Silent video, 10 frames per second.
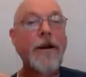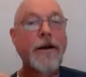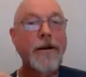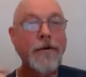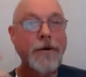
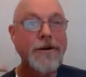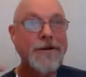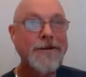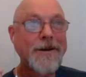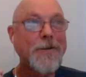yeah,
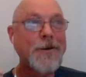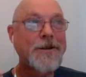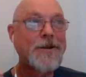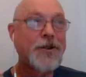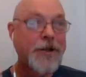it
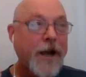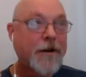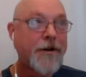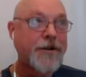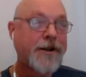was
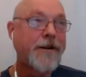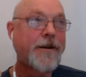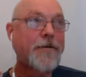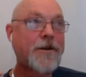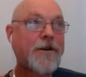challenging.
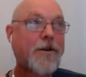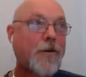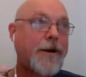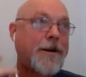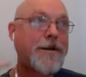It was
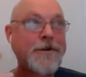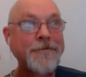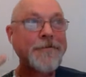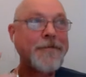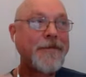always,
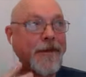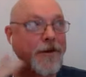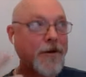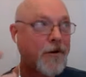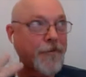you
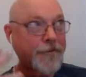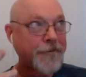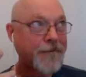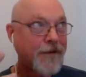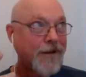know,
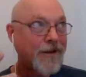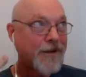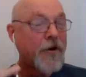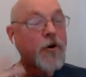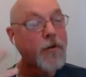
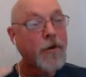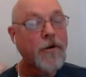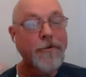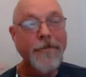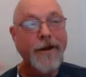
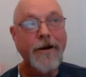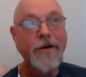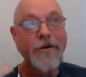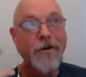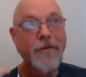normal. I
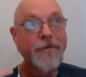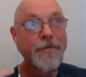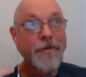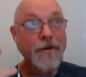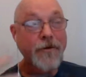don't know,
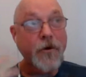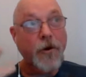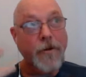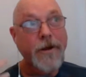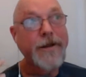
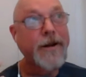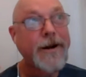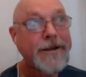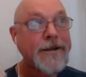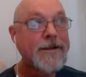normal in the
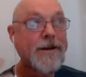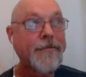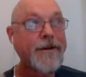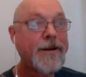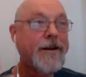
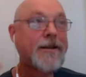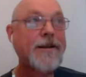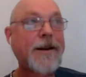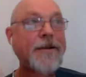1970s.